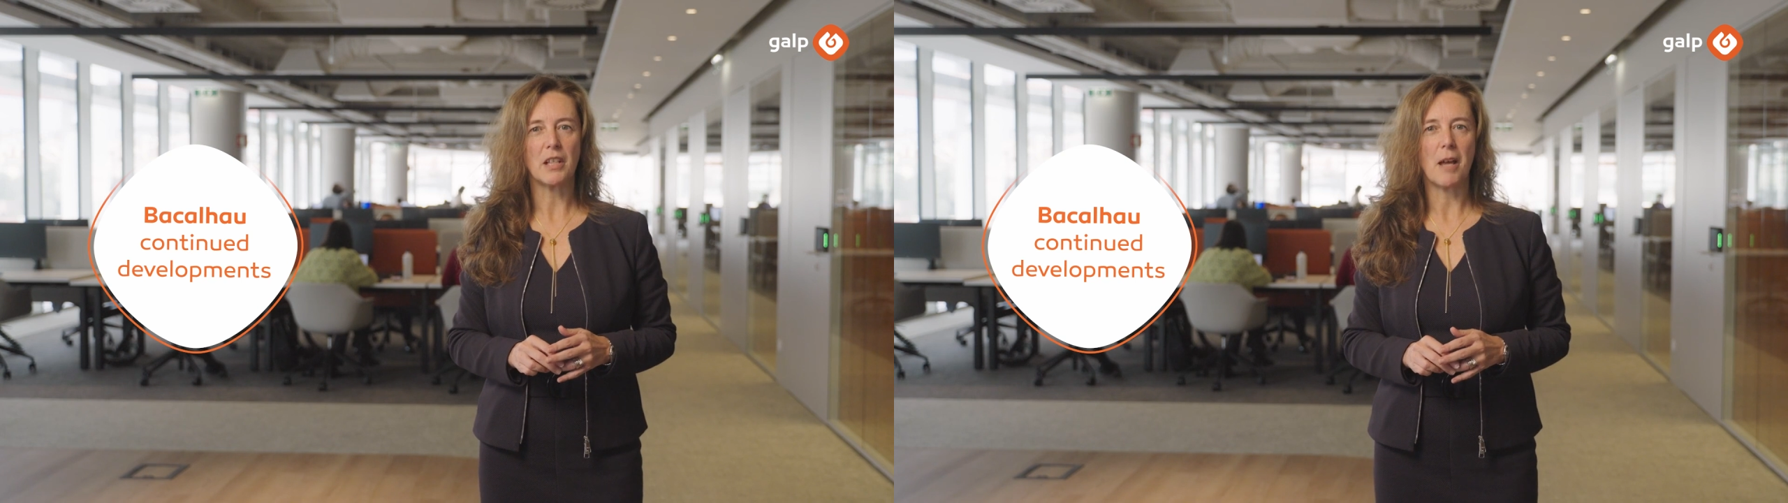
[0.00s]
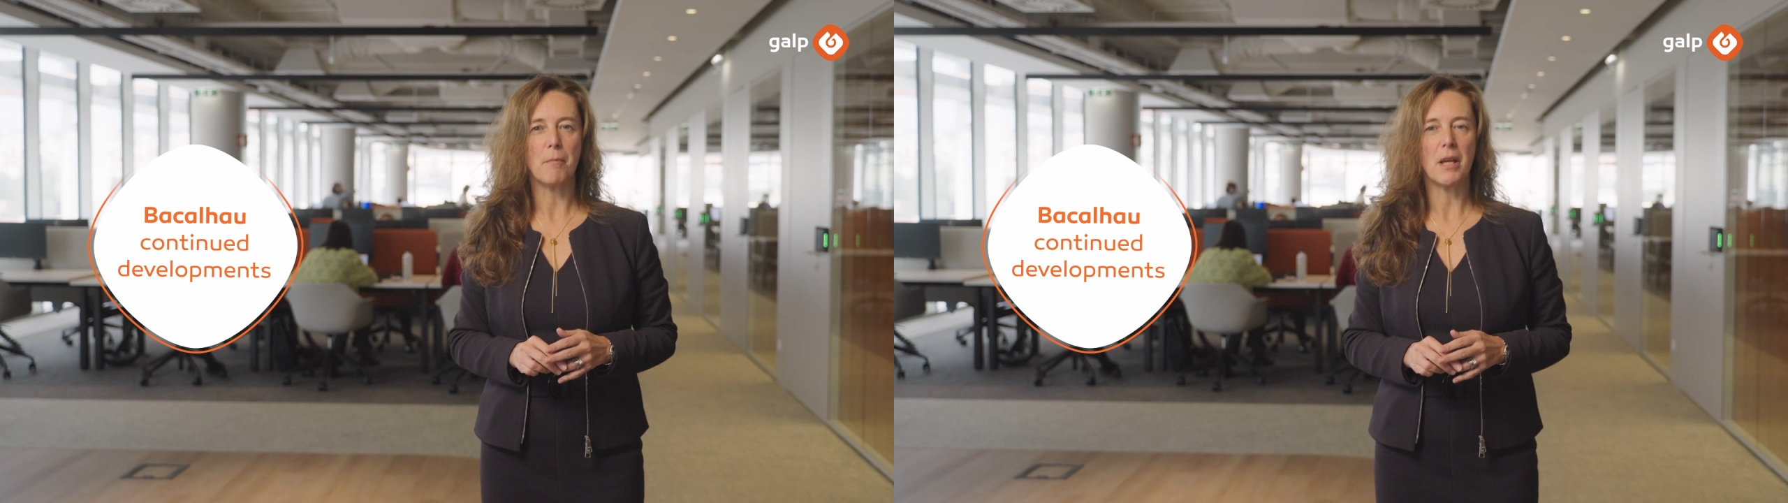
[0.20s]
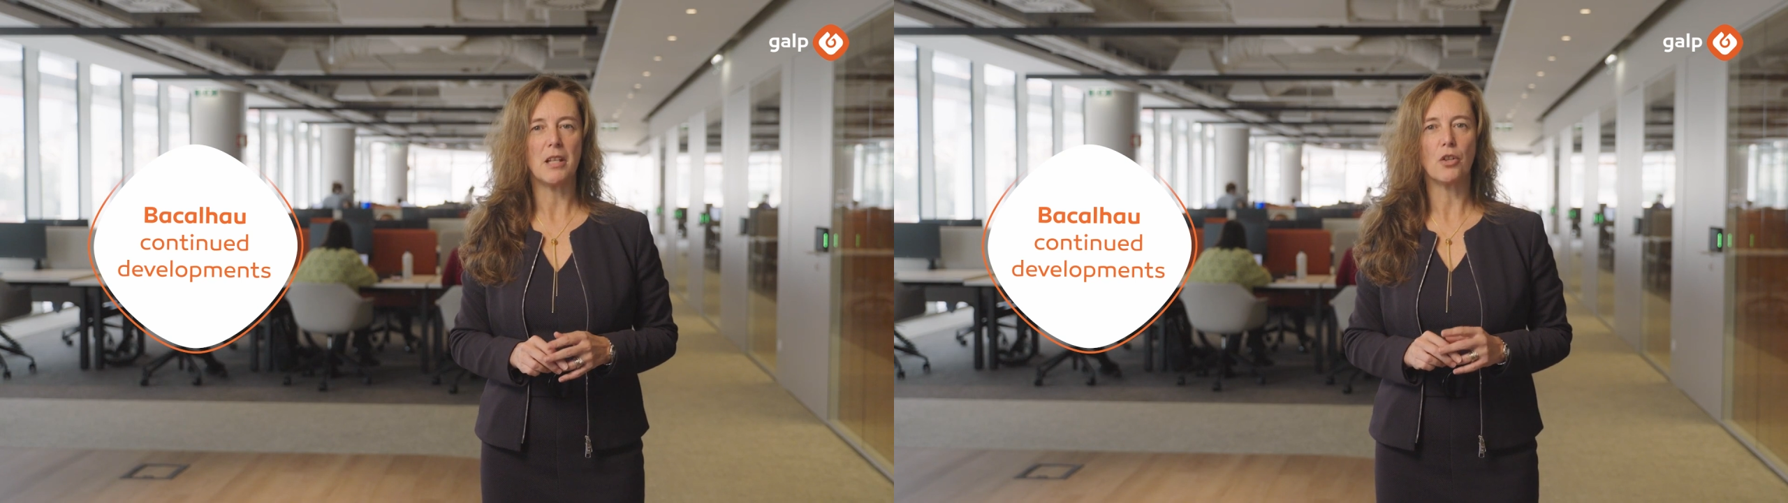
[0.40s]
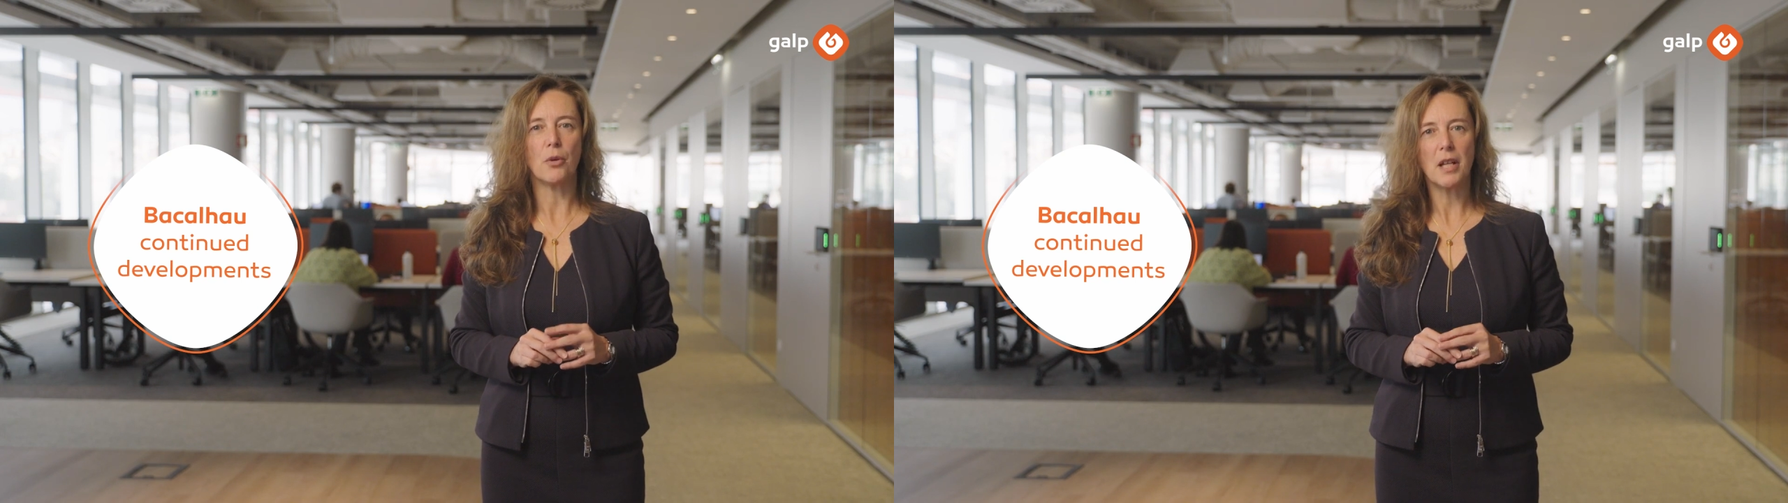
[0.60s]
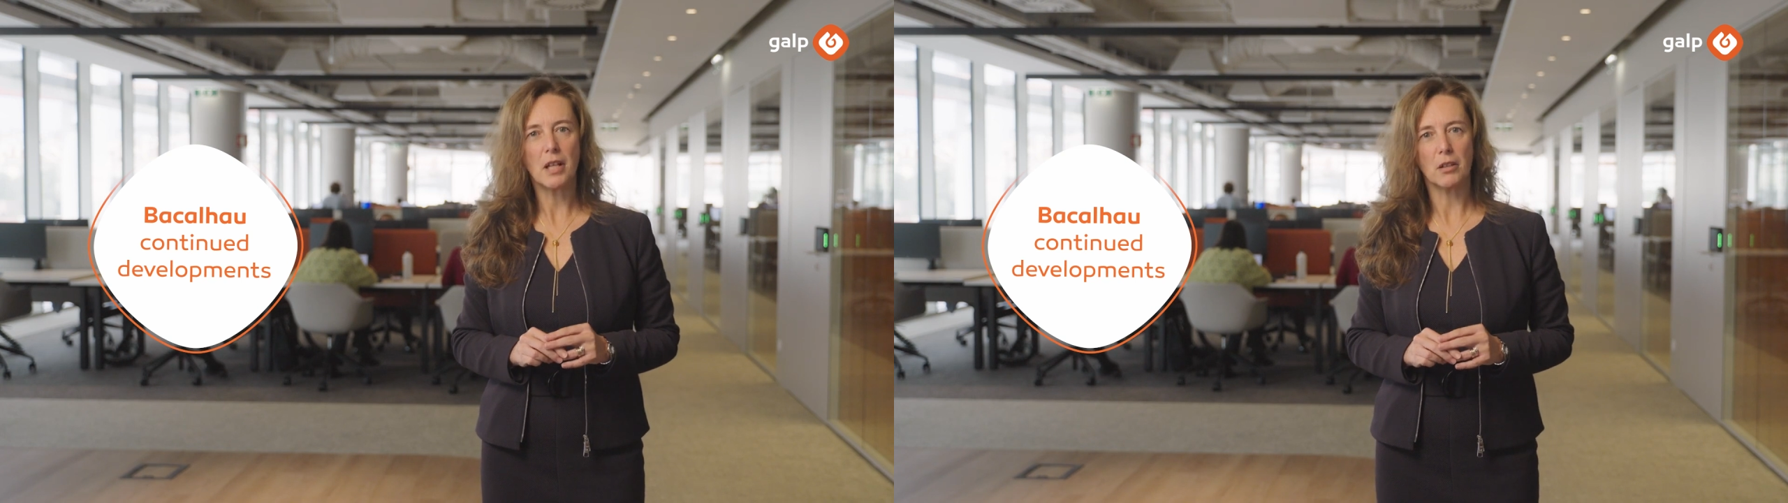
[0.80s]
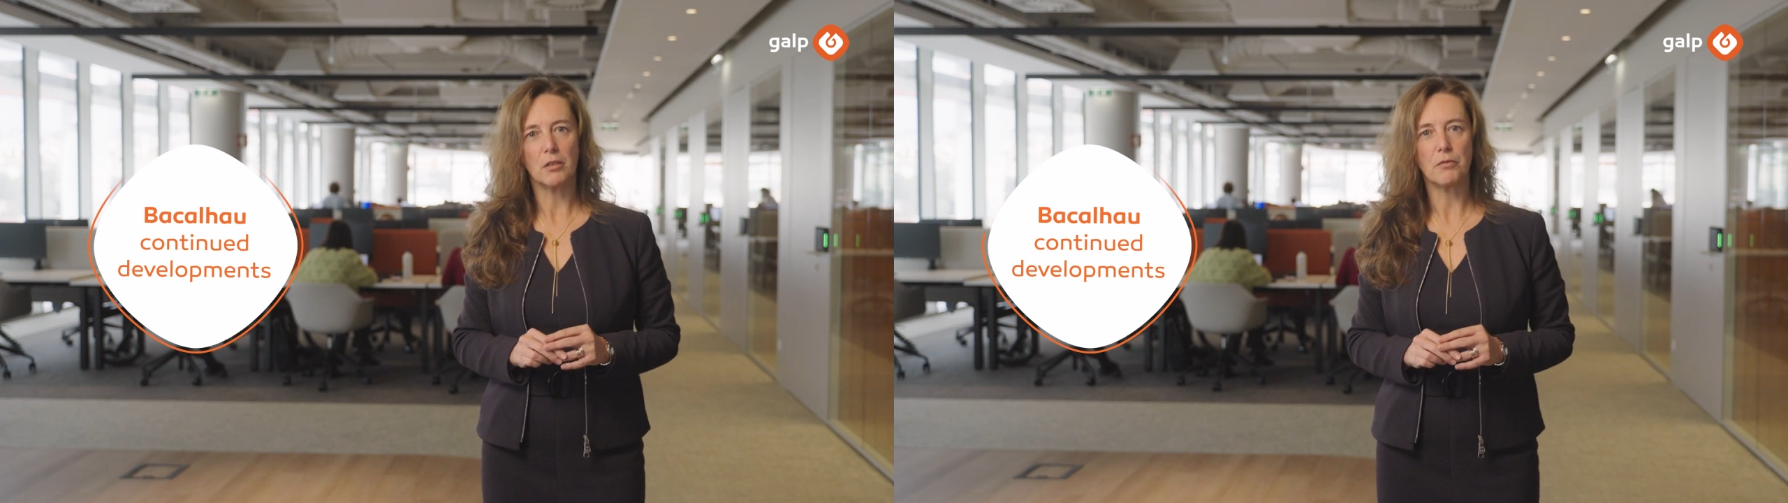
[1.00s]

campaign critical